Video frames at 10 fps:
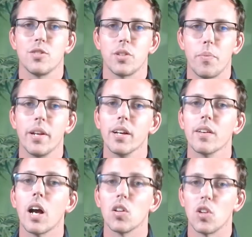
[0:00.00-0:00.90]
depending on
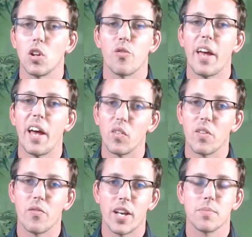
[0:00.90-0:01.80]
how long you've held the
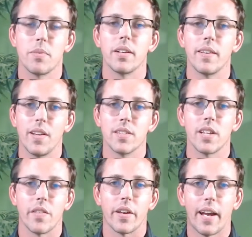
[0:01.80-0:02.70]
investment inside
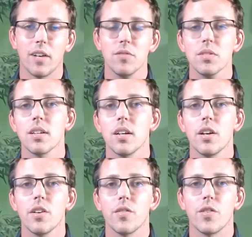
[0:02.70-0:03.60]
the account,
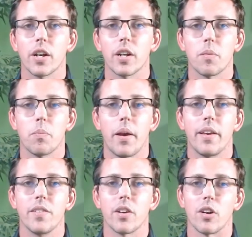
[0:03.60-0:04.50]
you're going to pay
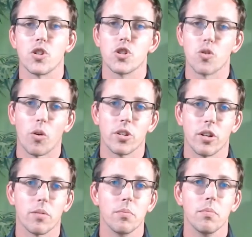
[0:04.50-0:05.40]
either a
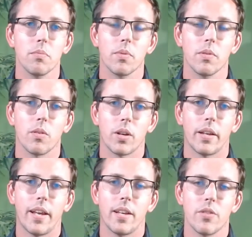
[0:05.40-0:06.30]
short-term
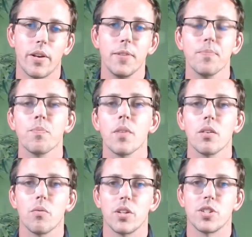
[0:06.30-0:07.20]
gains rate,
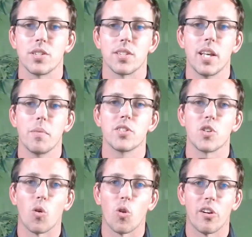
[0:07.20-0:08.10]
which is the same as your
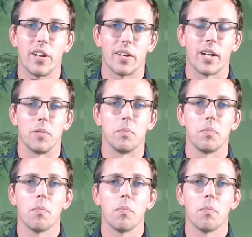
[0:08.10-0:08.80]
ordinary income